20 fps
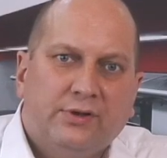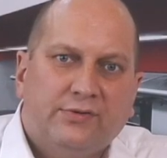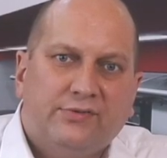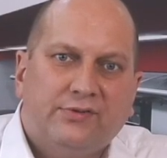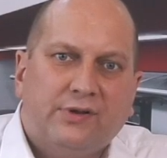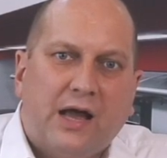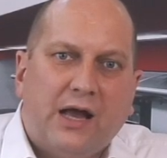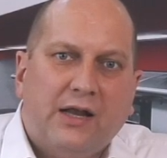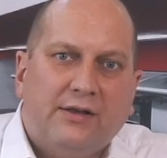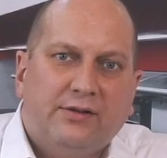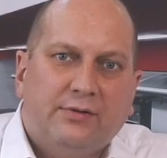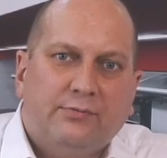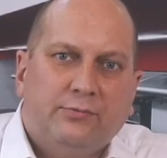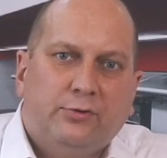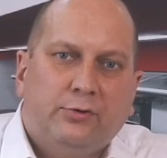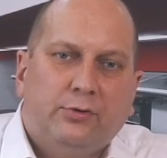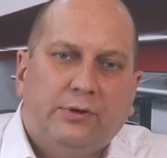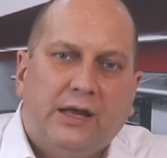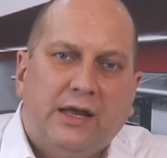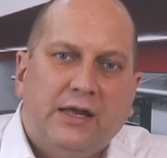is the item
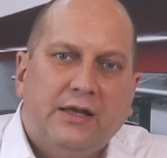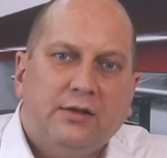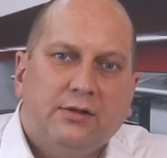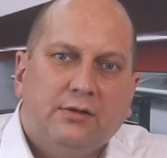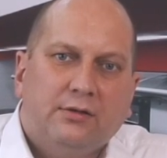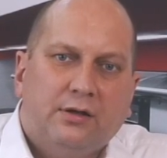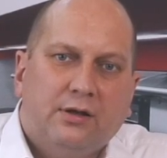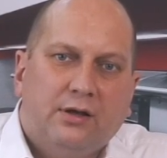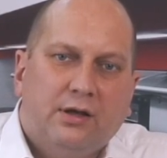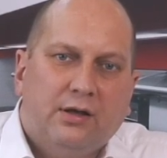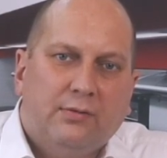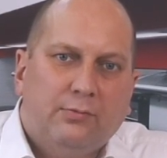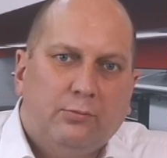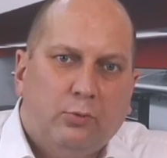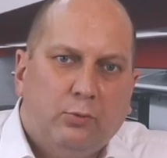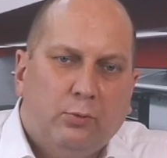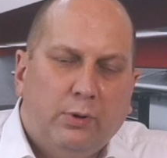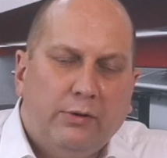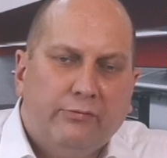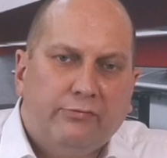today.
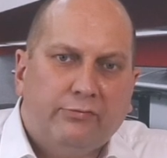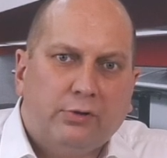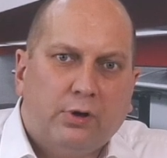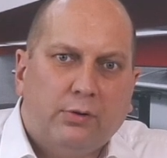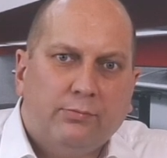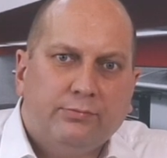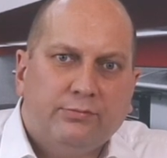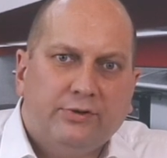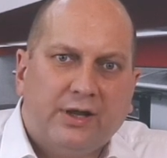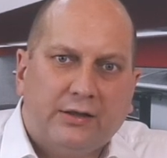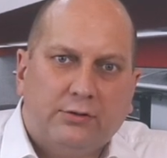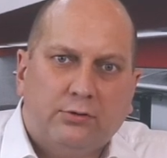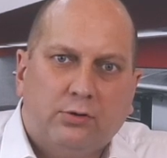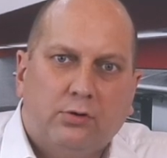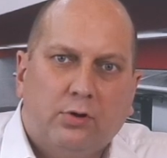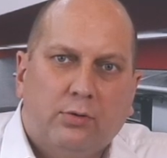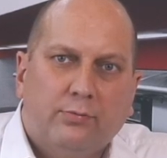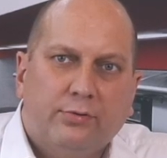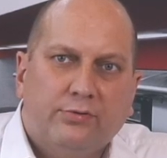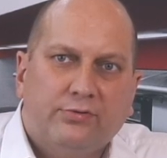Um, we from Techno
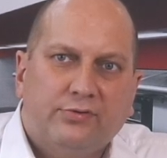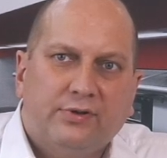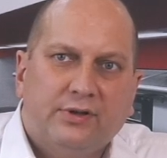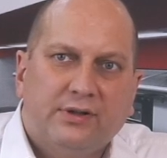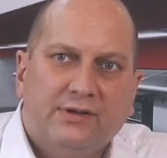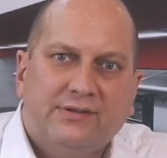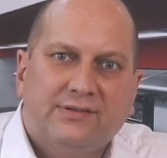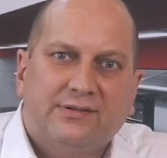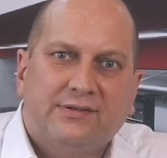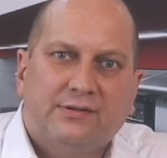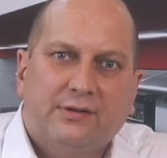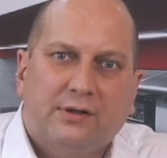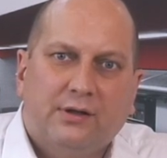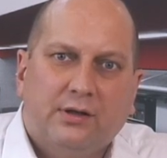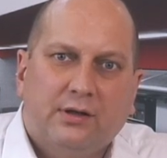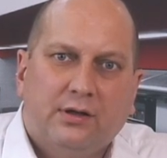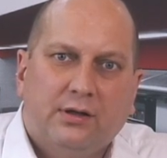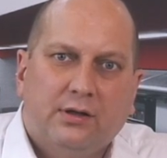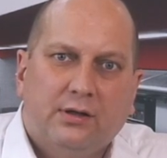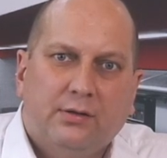Composites
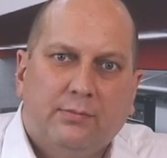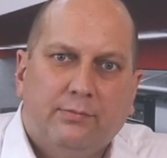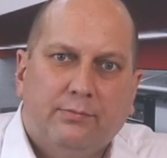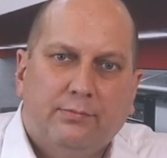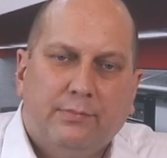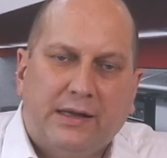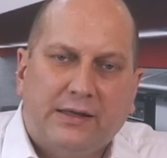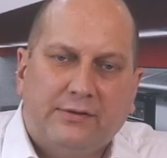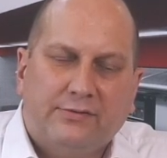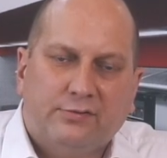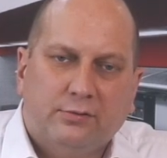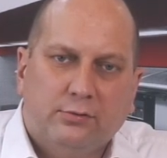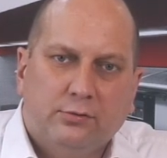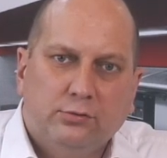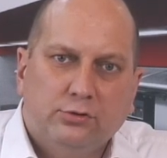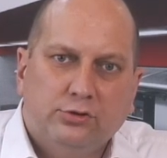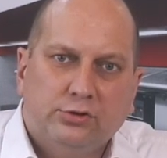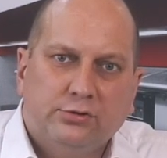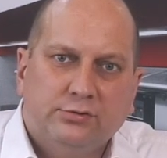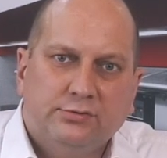uh, make
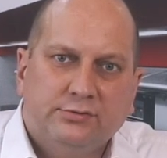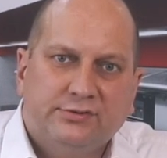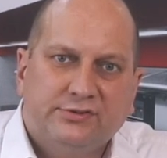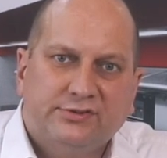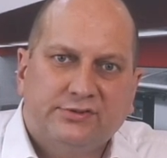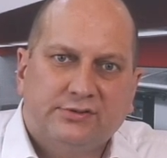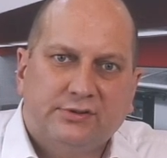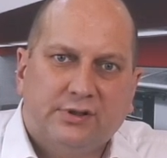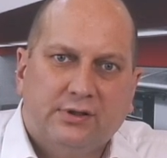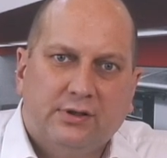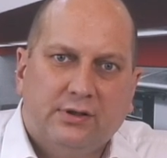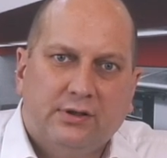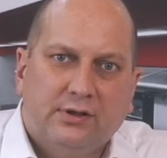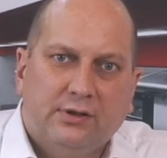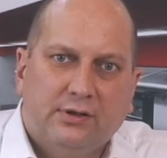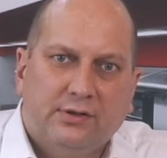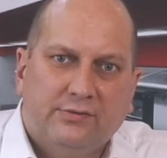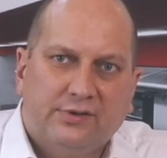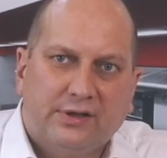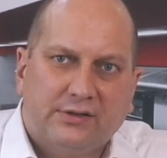solutions
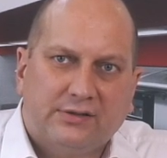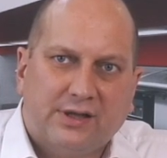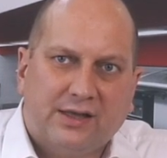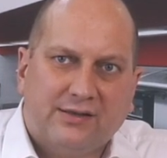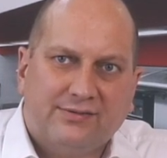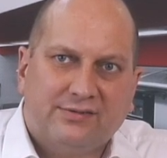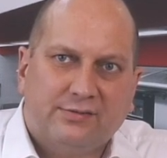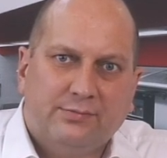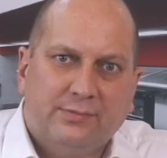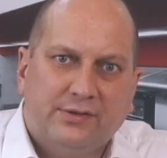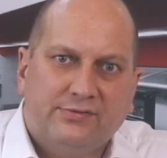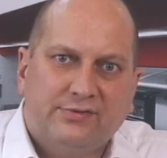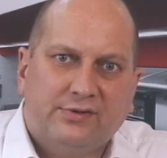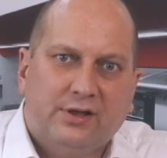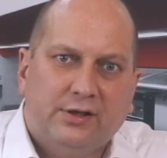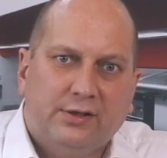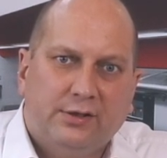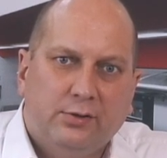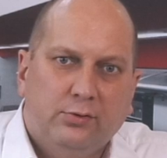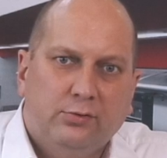uh, that customers
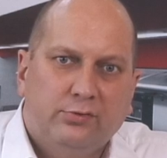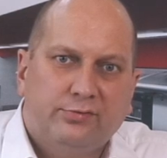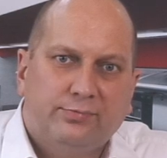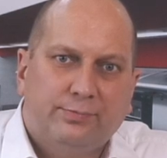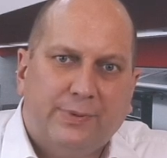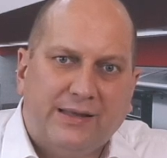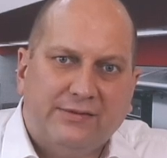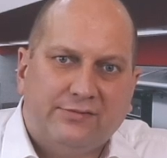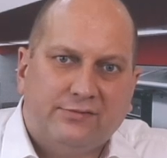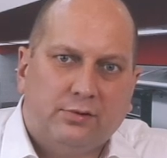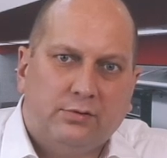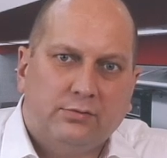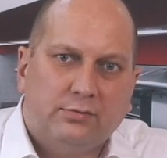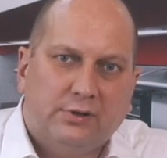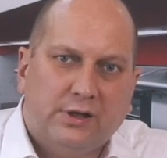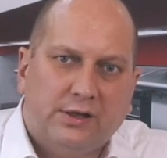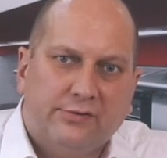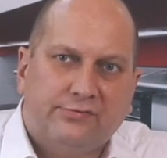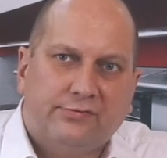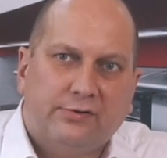can use based on
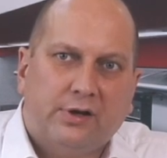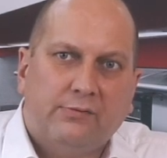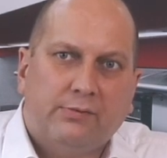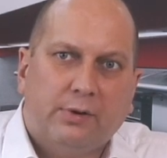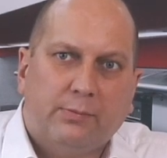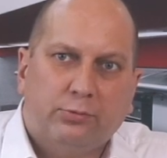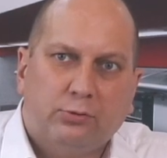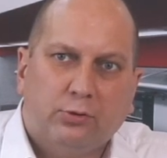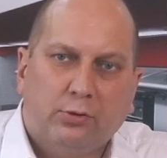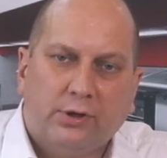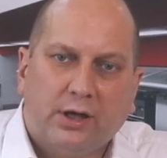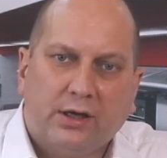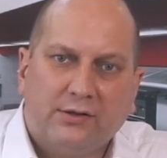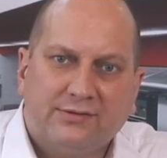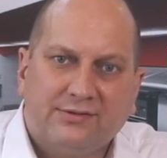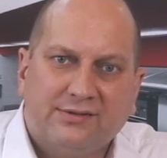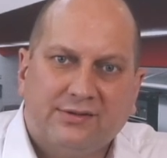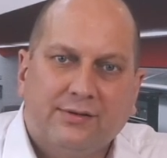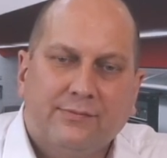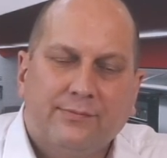glass fiber
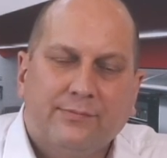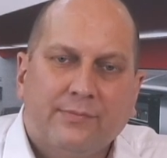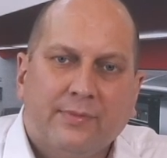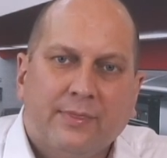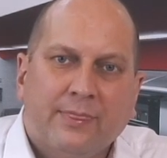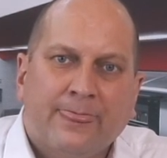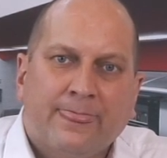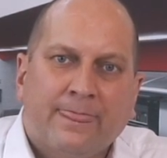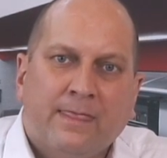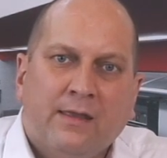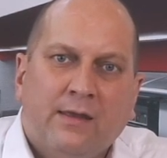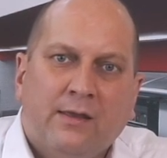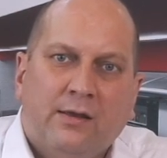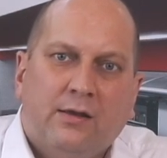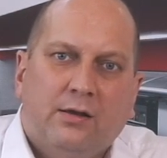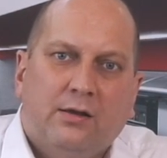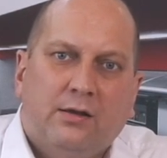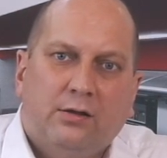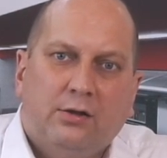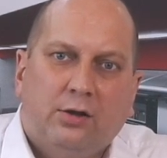products.
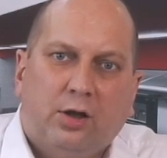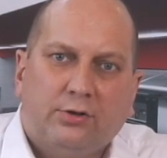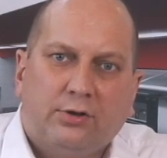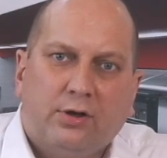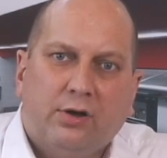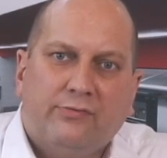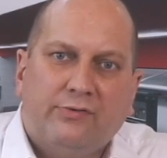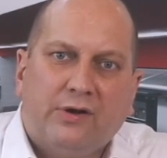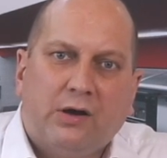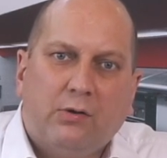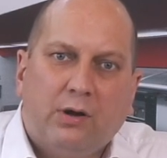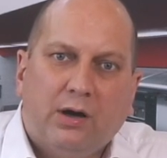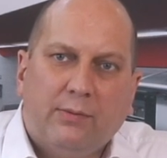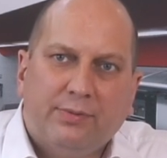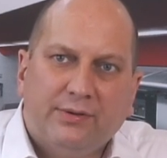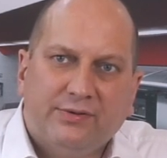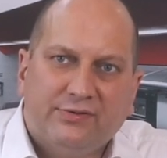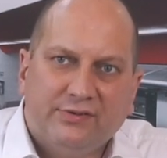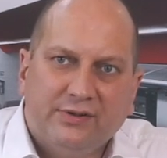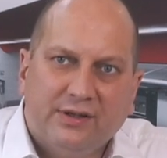A lot of our
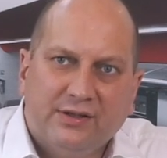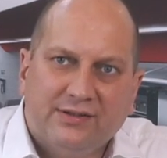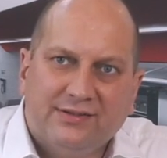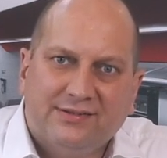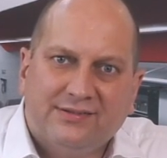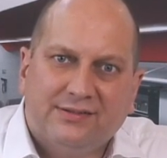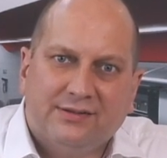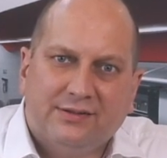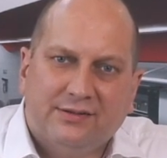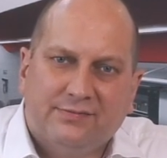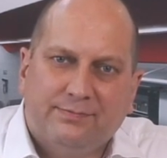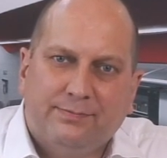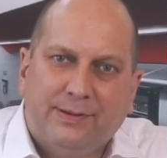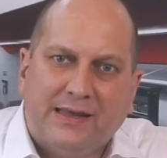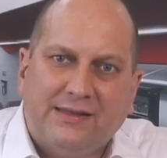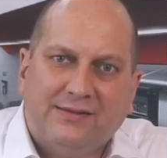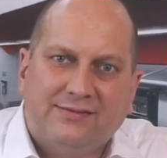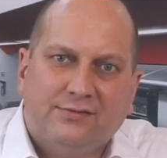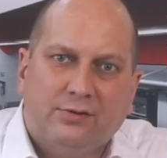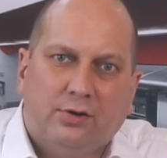business is
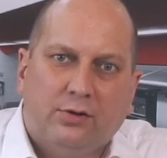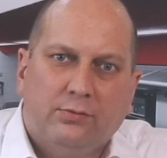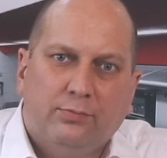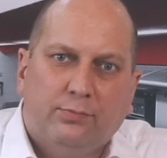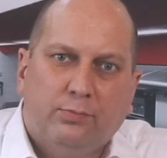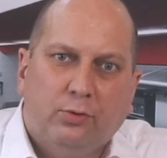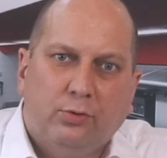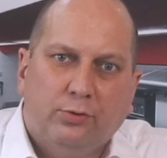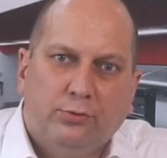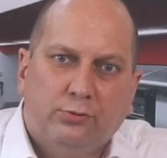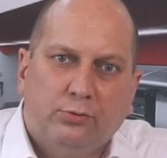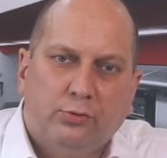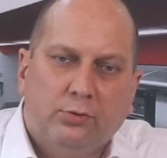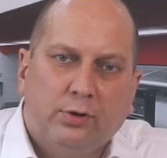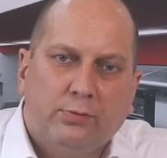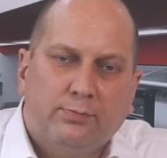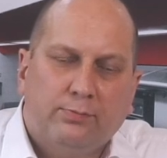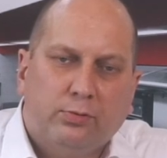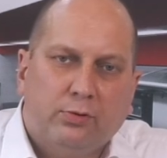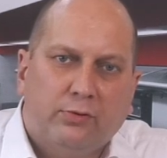based on
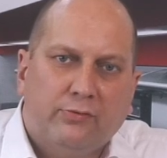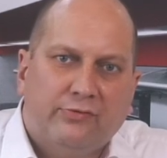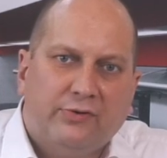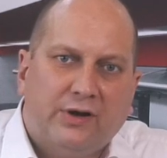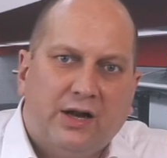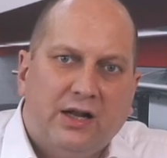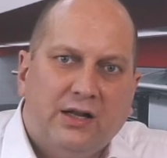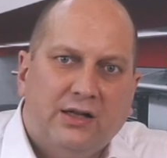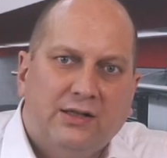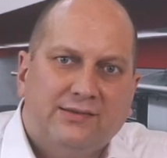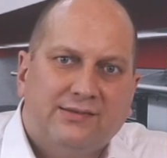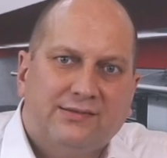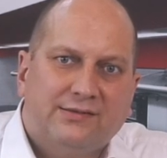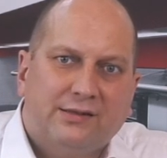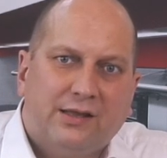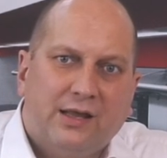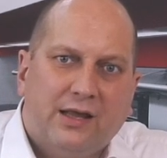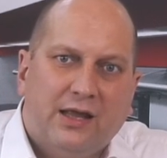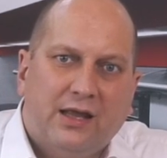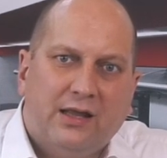pultruded
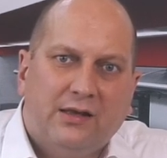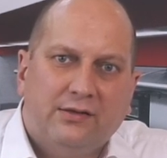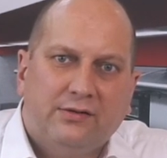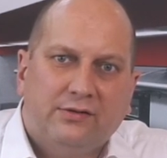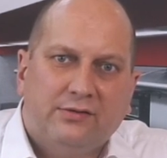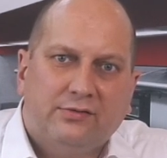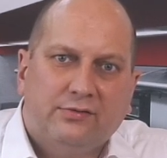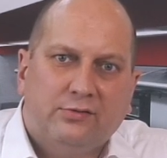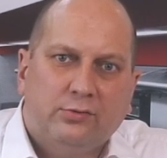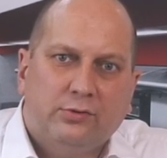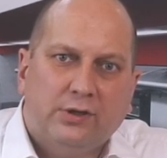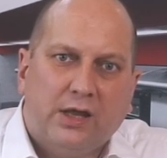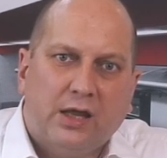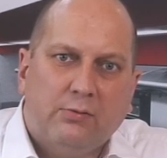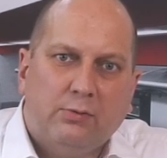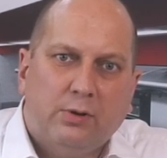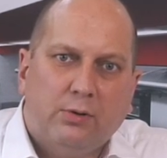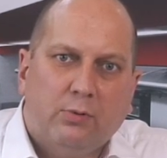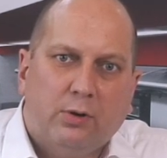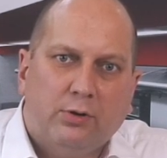profiles, and
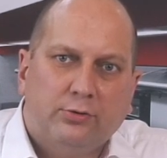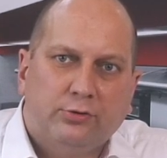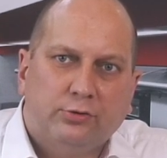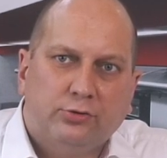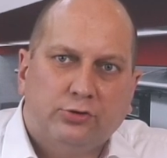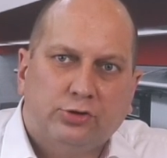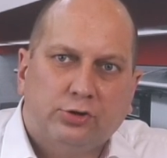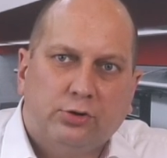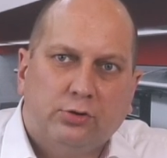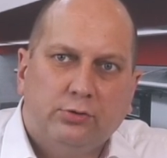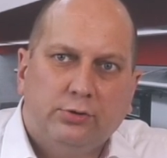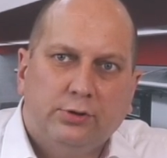today we want to show